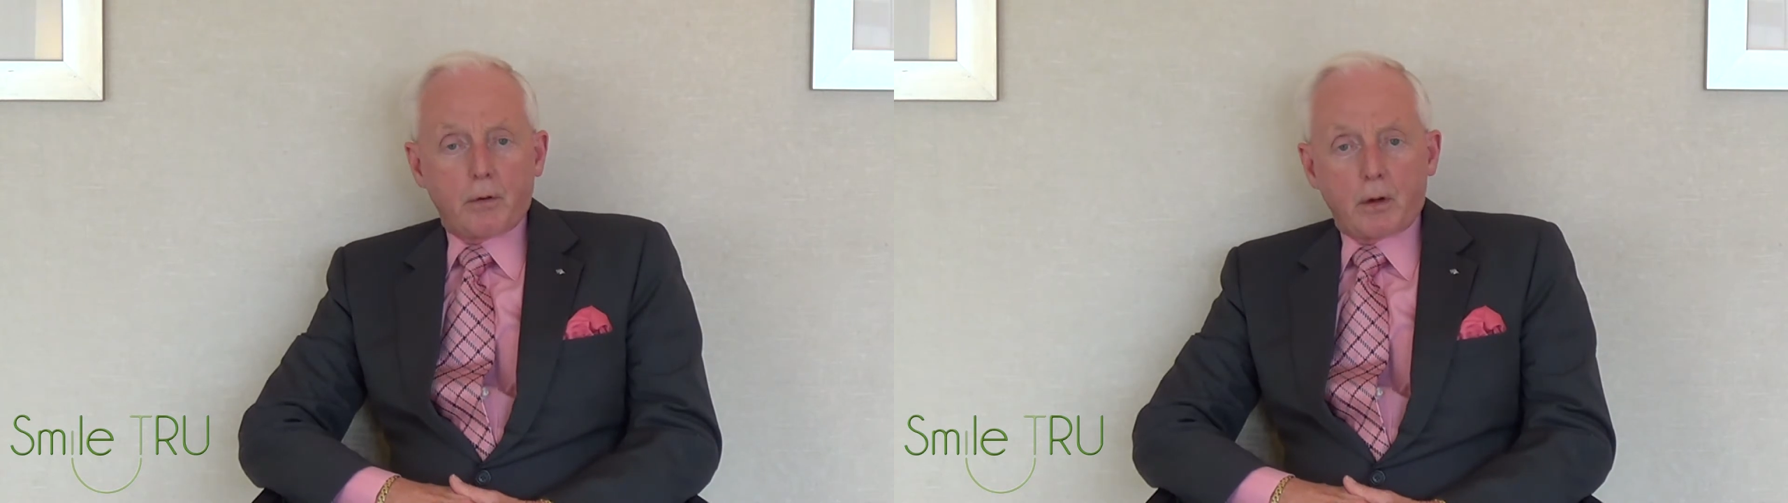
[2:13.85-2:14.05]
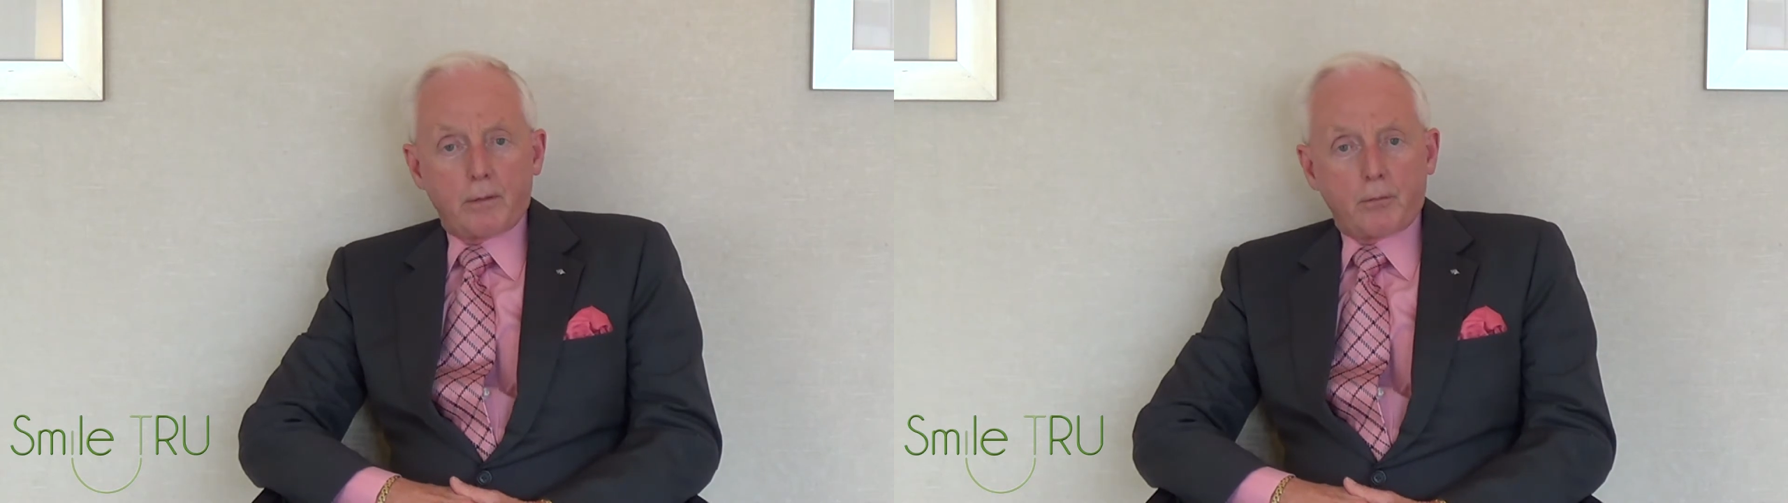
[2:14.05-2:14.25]

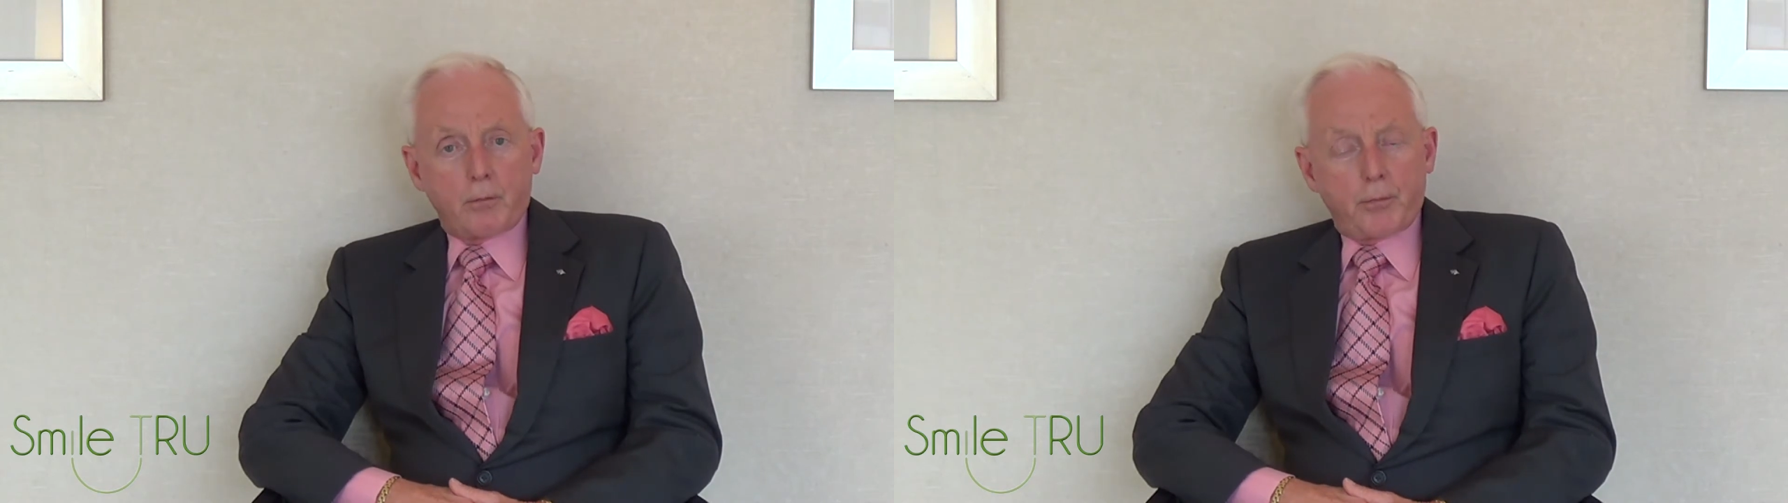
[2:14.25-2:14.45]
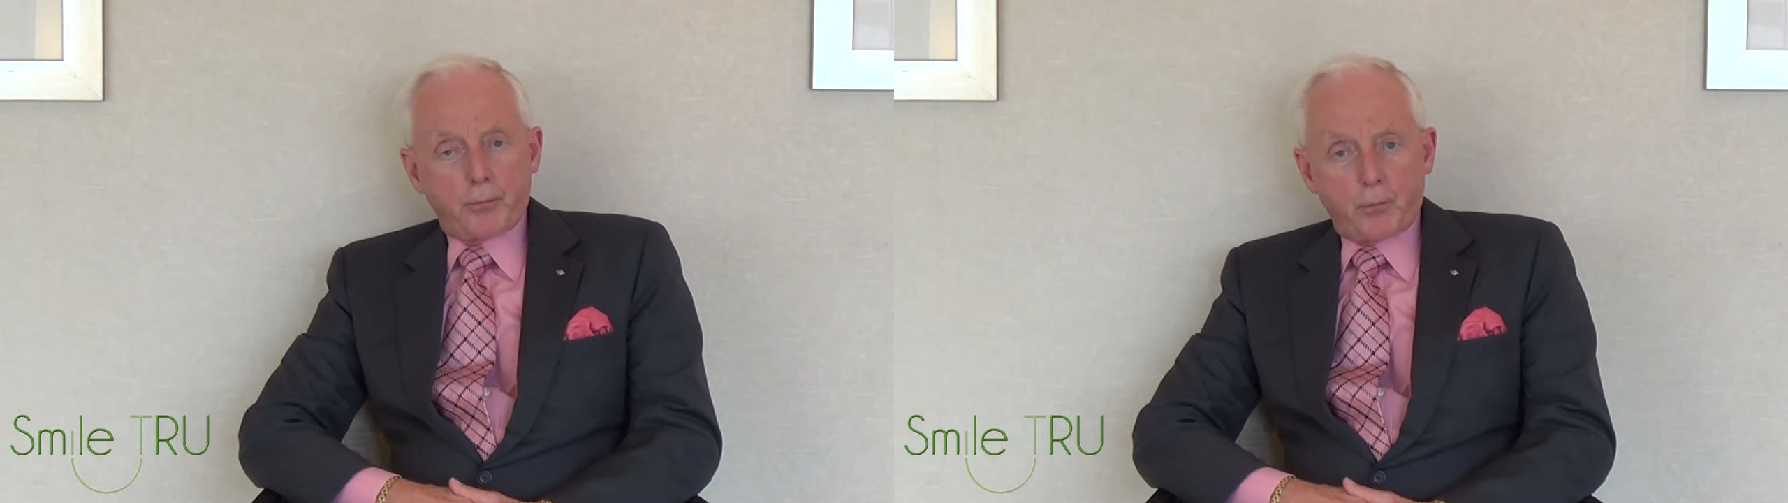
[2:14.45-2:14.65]
level
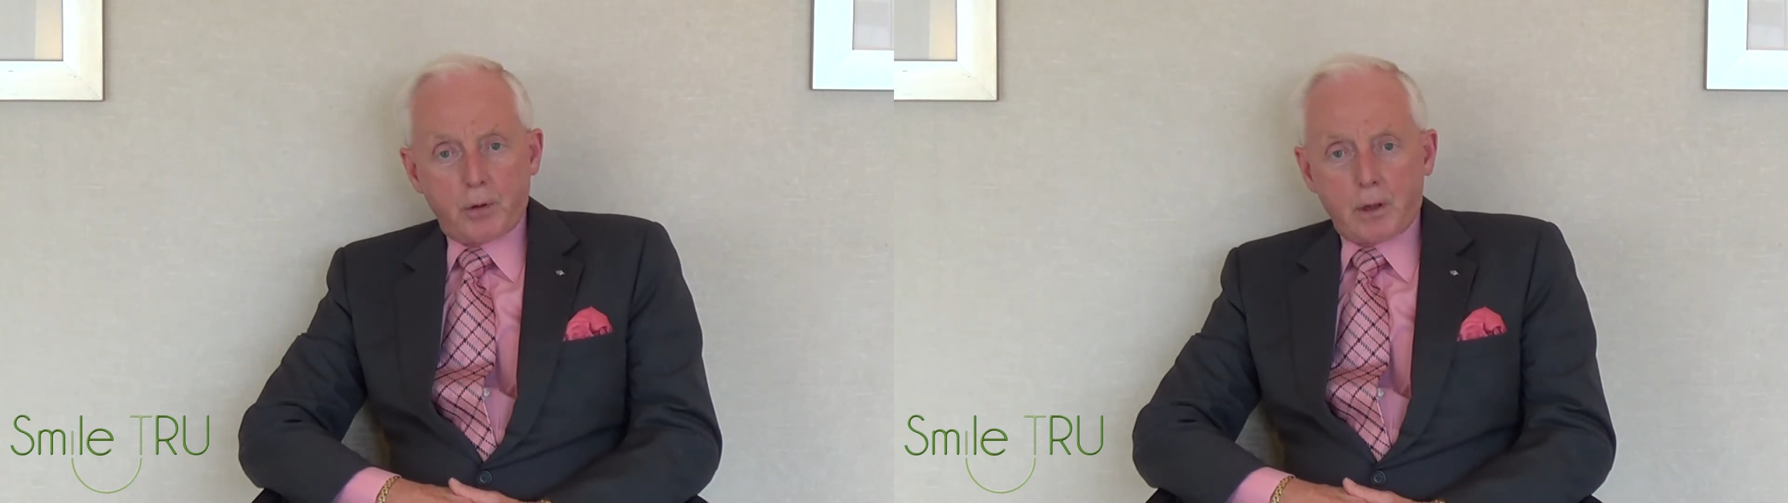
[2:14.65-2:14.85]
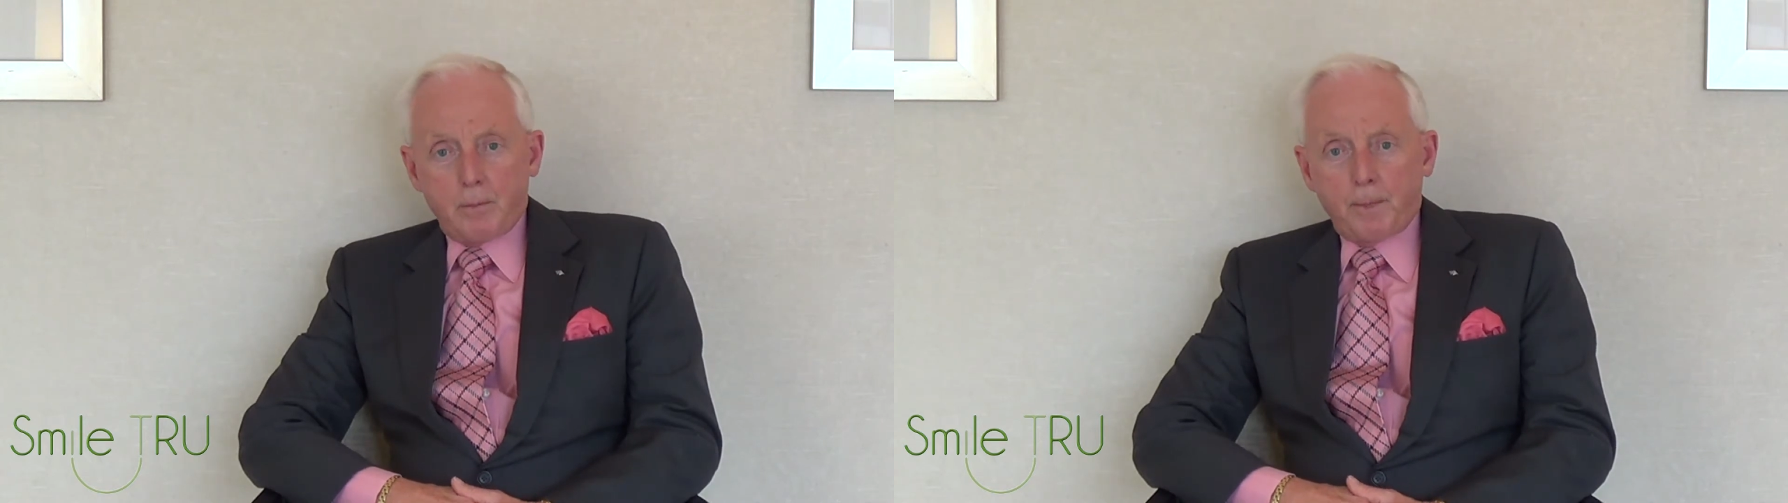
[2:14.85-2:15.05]

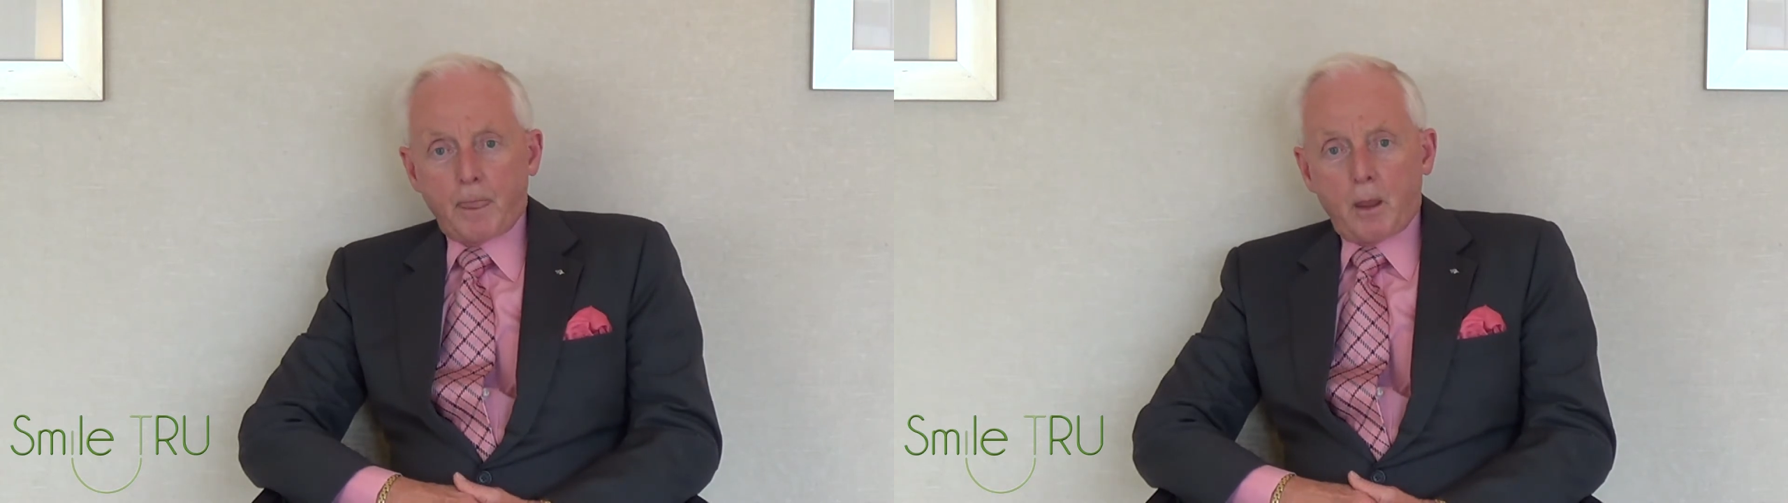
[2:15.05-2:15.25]
3